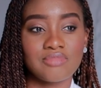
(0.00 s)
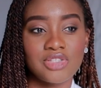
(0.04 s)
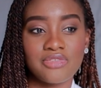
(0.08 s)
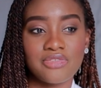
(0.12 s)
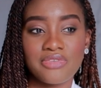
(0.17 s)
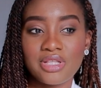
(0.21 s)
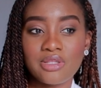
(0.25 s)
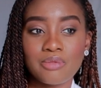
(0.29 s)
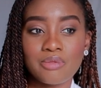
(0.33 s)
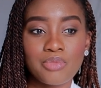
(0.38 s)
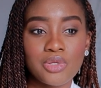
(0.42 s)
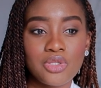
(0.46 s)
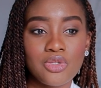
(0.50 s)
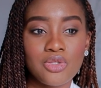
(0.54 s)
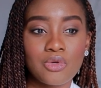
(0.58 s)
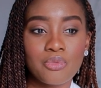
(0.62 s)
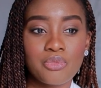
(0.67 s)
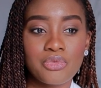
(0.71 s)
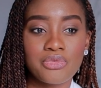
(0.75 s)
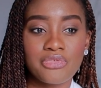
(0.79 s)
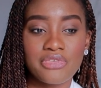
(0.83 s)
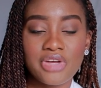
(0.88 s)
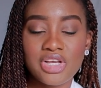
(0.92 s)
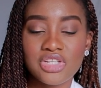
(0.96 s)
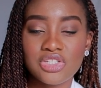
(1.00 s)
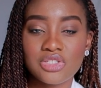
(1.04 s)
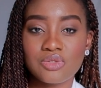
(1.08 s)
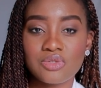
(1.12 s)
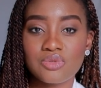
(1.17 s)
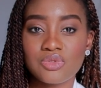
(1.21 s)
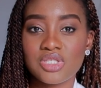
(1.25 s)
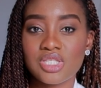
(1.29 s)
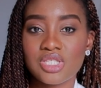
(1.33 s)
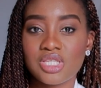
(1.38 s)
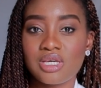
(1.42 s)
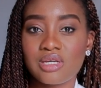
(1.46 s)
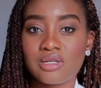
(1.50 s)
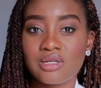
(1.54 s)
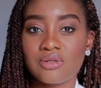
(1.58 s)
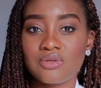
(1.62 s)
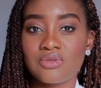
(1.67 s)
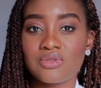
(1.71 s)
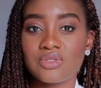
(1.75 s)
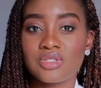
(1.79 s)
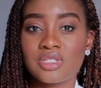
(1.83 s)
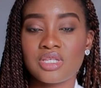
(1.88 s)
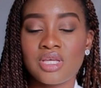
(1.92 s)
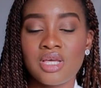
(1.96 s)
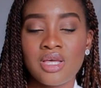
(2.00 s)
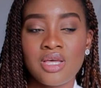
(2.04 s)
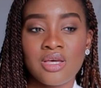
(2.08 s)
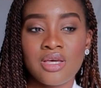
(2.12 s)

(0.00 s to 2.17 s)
developing your professional skills,